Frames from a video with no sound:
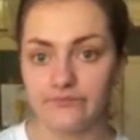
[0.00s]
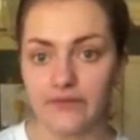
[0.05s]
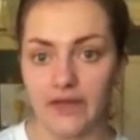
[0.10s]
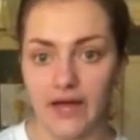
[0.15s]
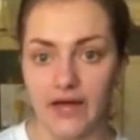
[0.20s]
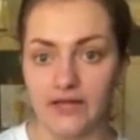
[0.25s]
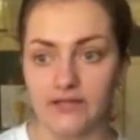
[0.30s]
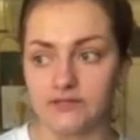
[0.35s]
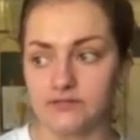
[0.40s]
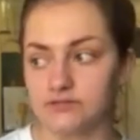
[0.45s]

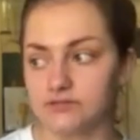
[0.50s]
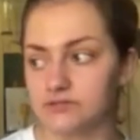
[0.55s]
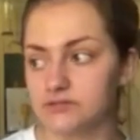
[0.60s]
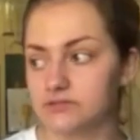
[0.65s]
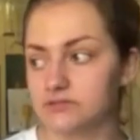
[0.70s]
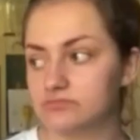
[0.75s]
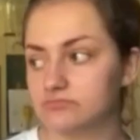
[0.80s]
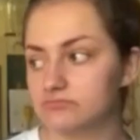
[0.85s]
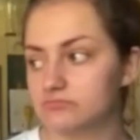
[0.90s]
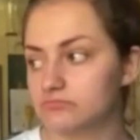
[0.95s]
And
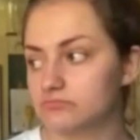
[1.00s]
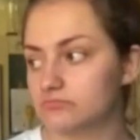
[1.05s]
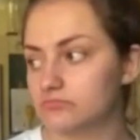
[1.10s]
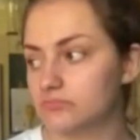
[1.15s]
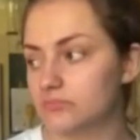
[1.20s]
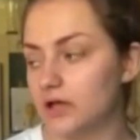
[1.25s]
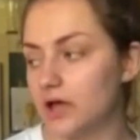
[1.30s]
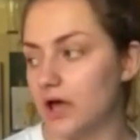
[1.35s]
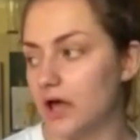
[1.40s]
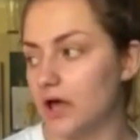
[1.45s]

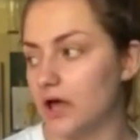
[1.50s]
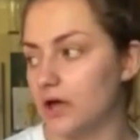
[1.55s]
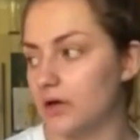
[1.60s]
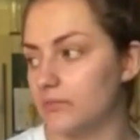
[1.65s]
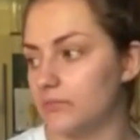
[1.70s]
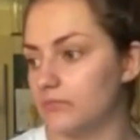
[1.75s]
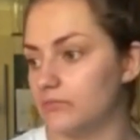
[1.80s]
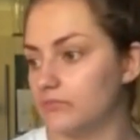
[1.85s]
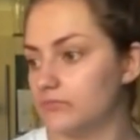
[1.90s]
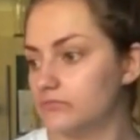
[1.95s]

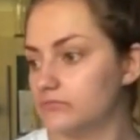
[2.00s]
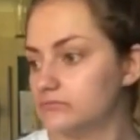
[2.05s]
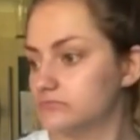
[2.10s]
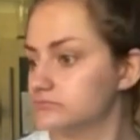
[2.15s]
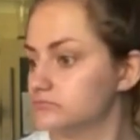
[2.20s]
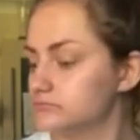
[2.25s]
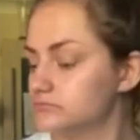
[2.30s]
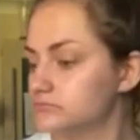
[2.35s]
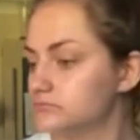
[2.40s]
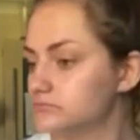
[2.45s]

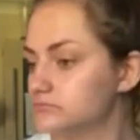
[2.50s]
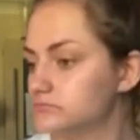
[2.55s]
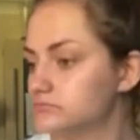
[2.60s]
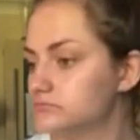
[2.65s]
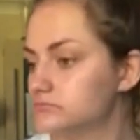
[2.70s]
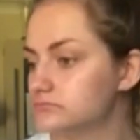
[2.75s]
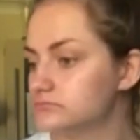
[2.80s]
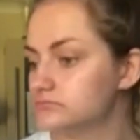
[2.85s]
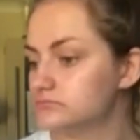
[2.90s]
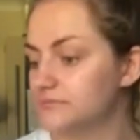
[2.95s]

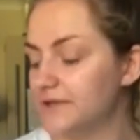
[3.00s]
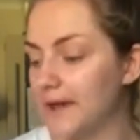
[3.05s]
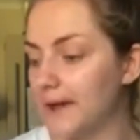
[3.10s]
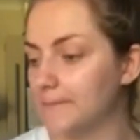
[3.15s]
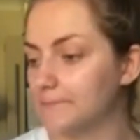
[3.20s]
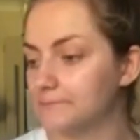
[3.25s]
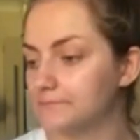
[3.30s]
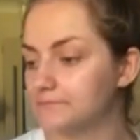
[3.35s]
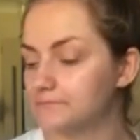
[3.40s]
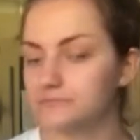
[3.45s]
yeah,
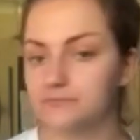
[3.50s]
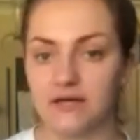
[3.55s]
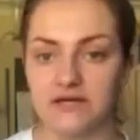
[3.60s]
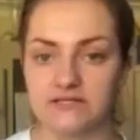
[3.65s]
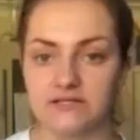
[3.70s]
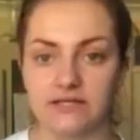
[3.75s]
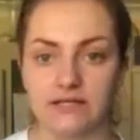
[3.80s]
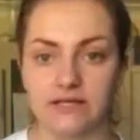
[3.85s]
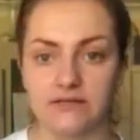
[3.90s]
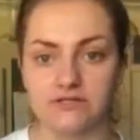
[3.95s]

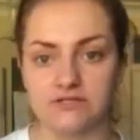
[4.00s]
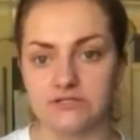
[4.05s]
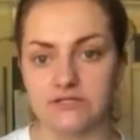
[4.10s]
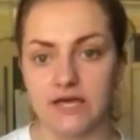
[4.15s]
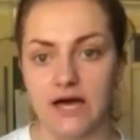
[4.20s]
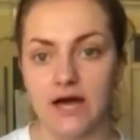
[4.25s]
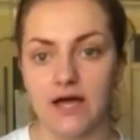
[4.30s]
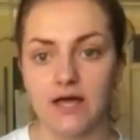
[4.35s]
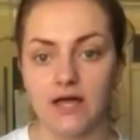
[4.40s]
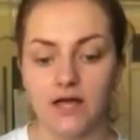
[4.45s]
basically just
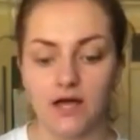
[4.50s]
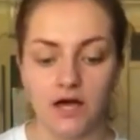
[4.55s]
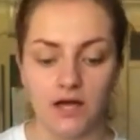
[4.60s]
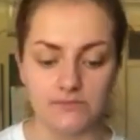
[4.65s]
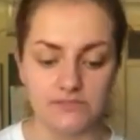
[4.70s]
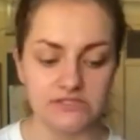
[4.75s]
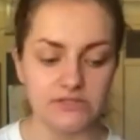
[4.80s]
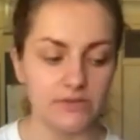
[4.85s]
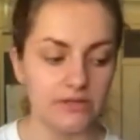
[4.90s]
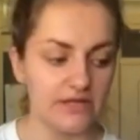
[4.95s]
that.
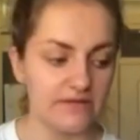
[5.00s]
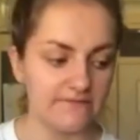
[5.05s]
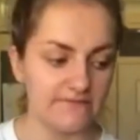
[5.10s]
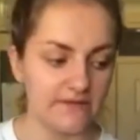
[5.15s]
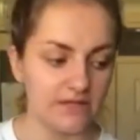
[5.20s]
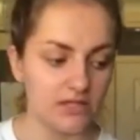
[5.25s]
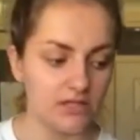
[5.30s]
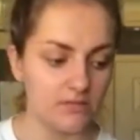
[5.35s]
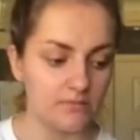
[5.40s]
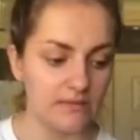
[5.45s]
I'm still eating
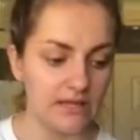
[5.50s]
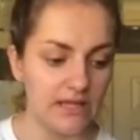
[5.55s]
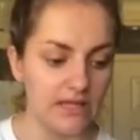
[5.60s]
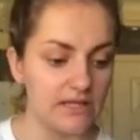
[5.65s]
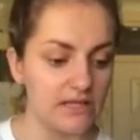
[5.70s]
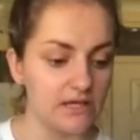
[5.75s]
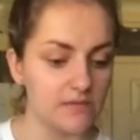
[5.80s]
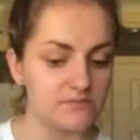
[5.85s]
vegan meat.